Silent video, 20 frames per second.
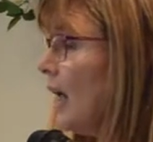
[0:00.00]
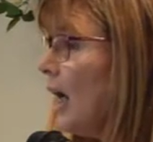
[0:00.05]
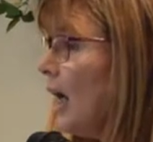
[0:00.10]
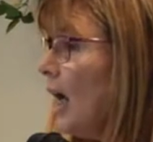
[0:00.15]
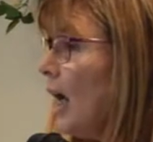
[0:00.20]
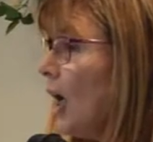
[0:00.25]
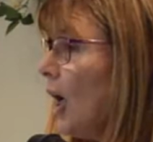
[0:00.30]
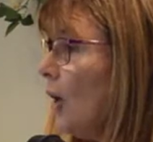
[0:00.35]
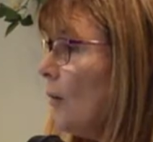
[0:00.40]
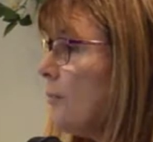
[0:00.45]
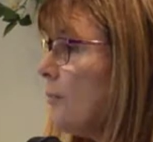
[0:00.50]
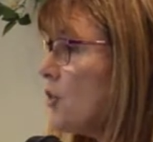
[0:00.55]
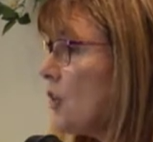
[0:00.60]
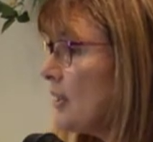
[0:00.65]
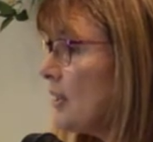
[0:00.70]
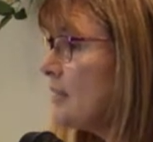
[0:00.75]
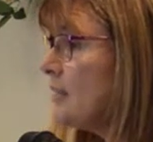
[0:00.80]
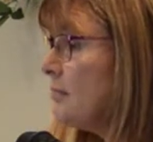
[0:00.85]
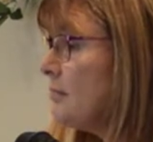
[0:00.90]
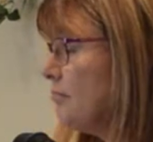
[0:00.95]
Um,
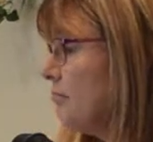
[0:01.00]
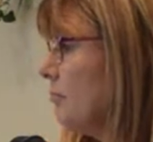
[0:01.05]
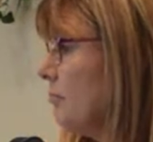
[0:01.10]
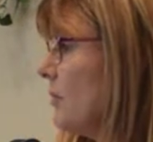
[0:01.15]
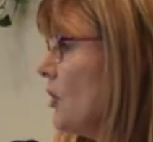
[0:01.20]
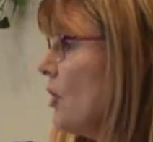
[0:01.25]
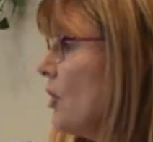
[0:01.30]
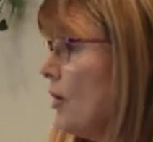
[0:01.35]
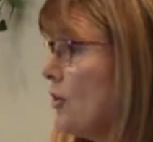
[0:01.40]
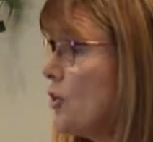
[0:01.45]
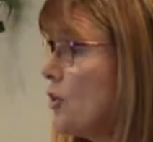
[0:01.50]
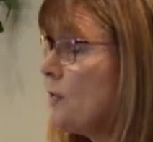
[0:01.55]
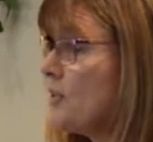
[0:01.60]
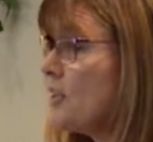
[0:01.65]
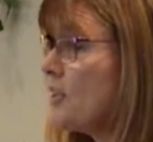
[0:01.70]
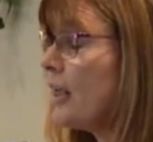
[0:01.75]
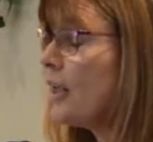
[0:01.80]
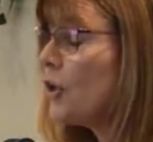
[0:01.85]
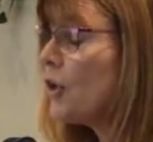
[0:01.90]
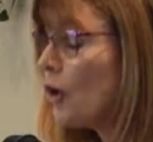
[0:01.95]
just, you know, she was
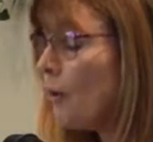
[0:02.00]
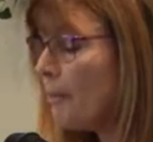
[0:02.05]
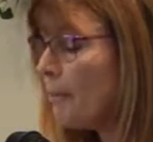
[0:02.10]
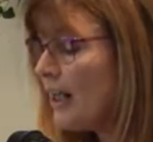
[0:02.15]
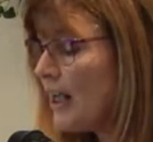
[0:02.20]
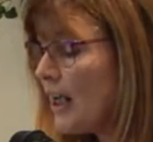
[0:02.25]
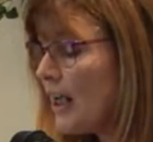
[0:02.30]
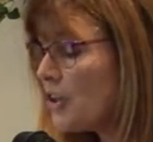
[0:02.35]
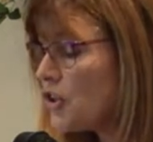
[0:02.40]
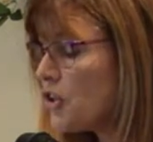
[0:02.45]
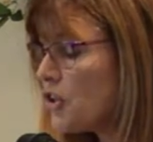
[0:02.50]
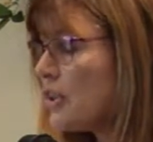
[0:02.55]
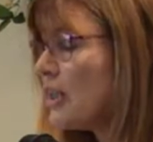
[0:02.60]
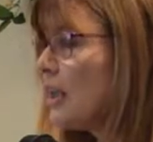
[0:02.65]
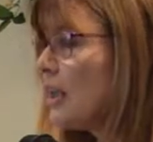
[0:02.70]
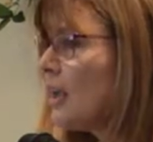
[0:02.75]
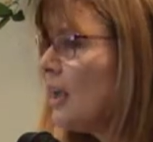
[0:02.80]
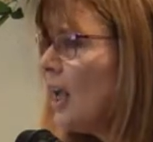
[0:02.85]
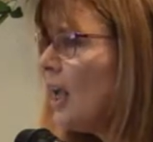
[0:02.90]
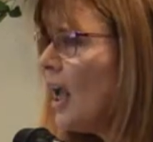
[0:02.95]
studying her PhD.